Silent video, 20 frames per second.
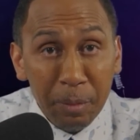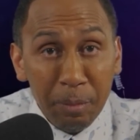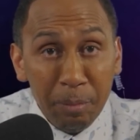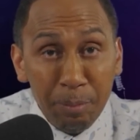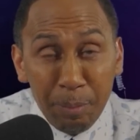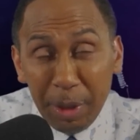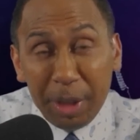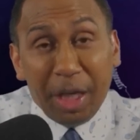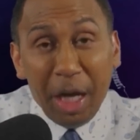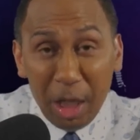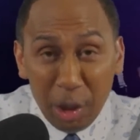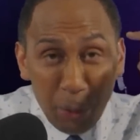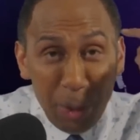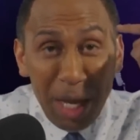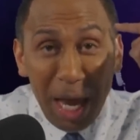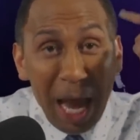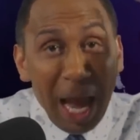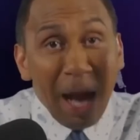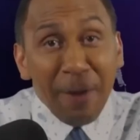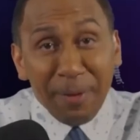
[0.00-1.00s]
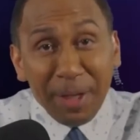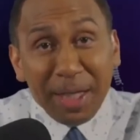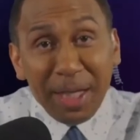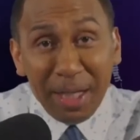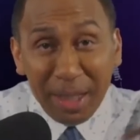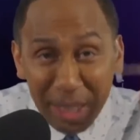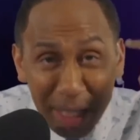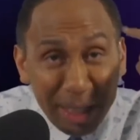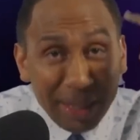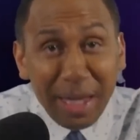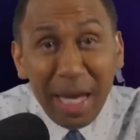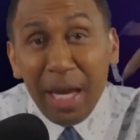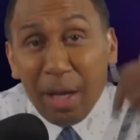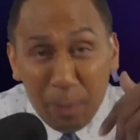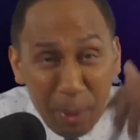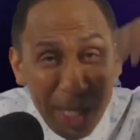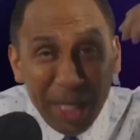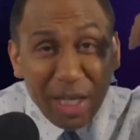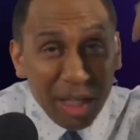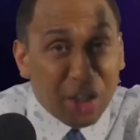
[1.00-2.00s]
Because we arrogantly think
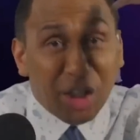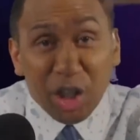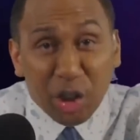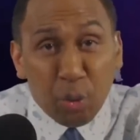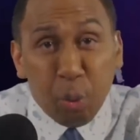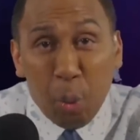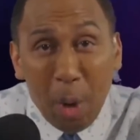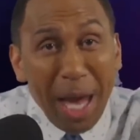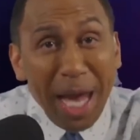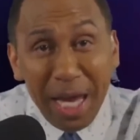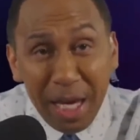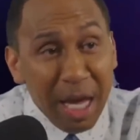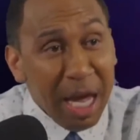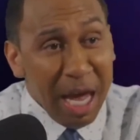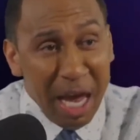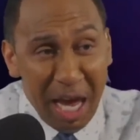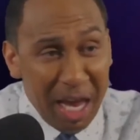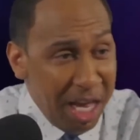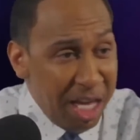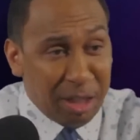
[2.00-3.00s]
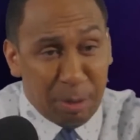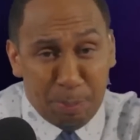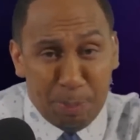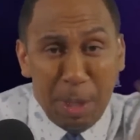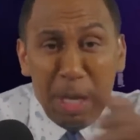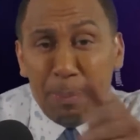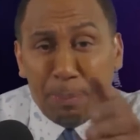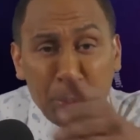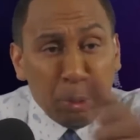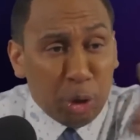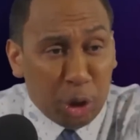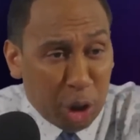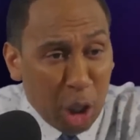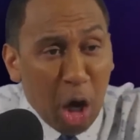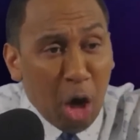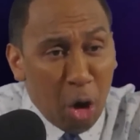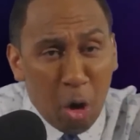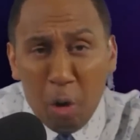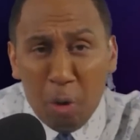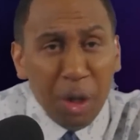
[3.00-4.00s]
we could just wait and it's people's
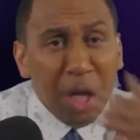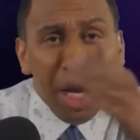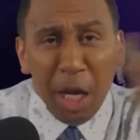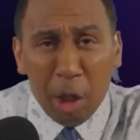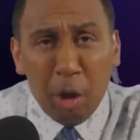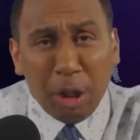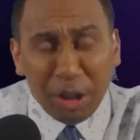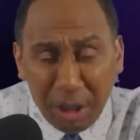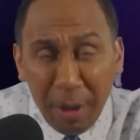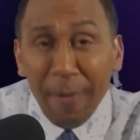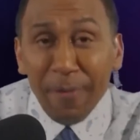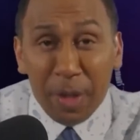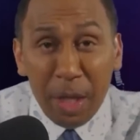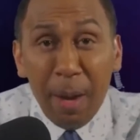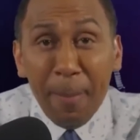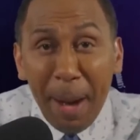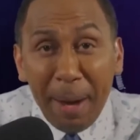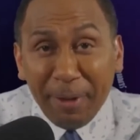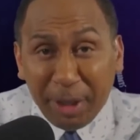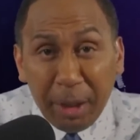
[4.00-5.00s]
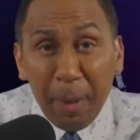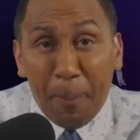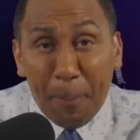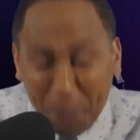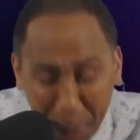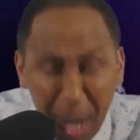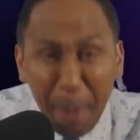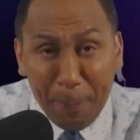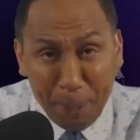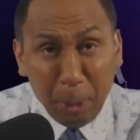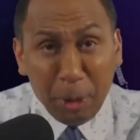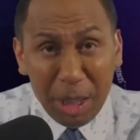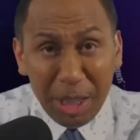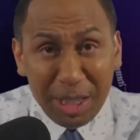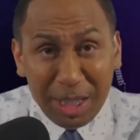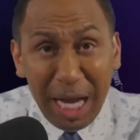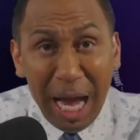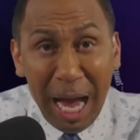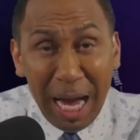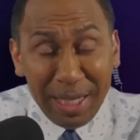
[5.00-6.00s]
turn. And also, the American people
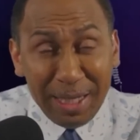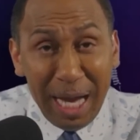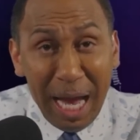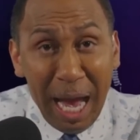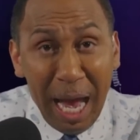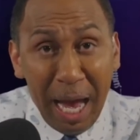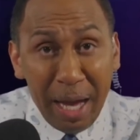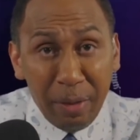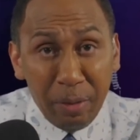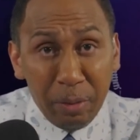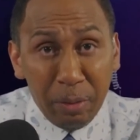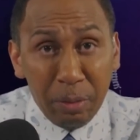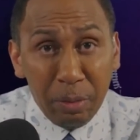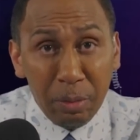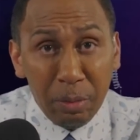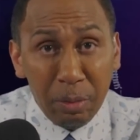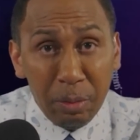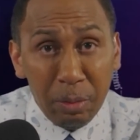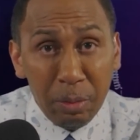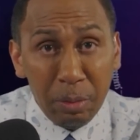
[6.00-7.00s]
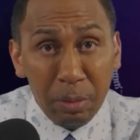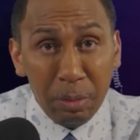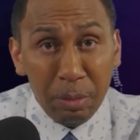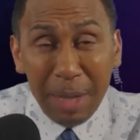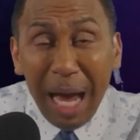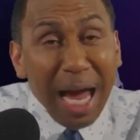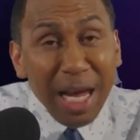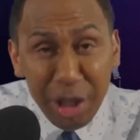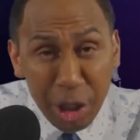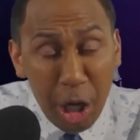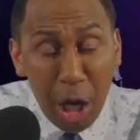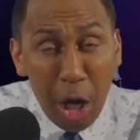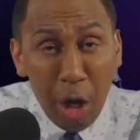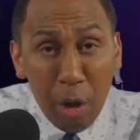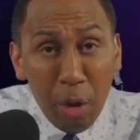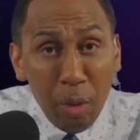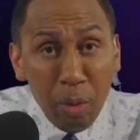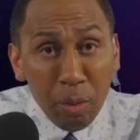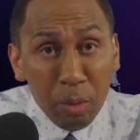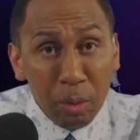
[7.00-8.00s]
decide that. Not
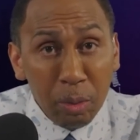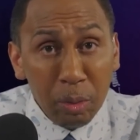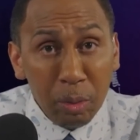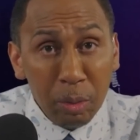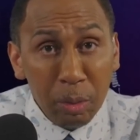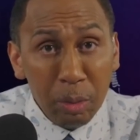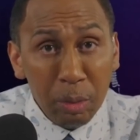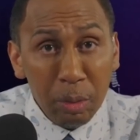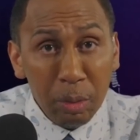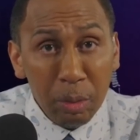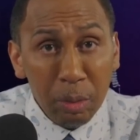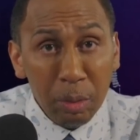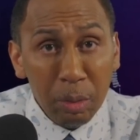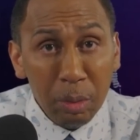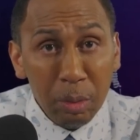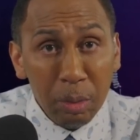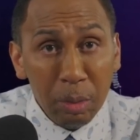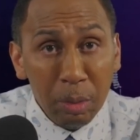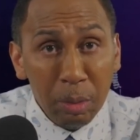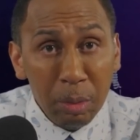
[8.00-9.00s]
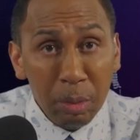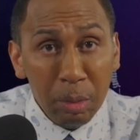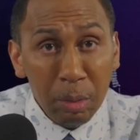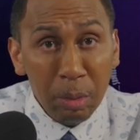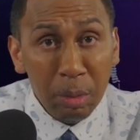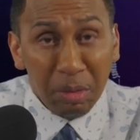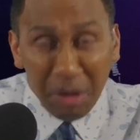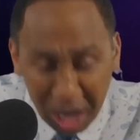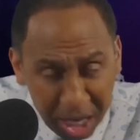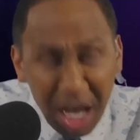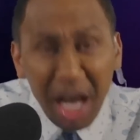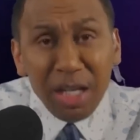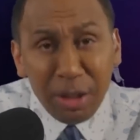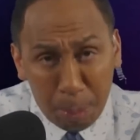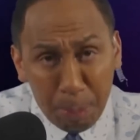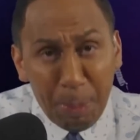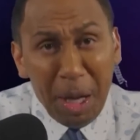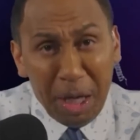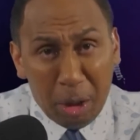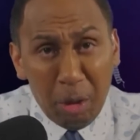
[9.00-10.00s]
you. Let us
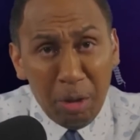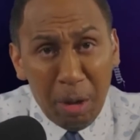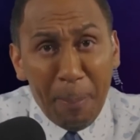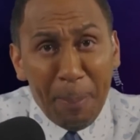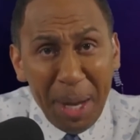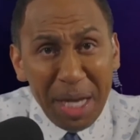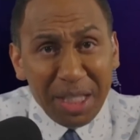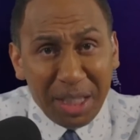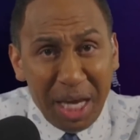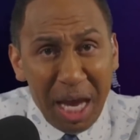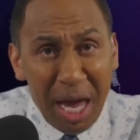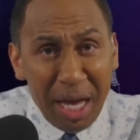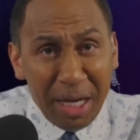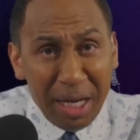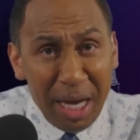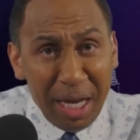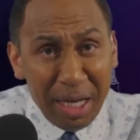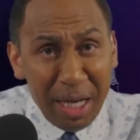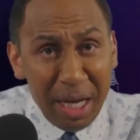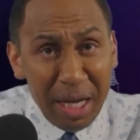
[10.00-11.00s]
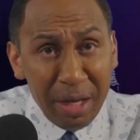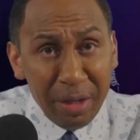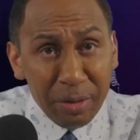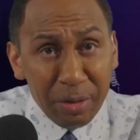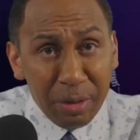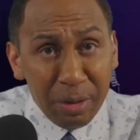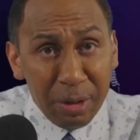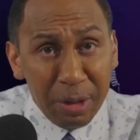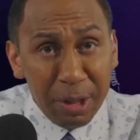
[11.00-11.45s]
pick who the best candidate is.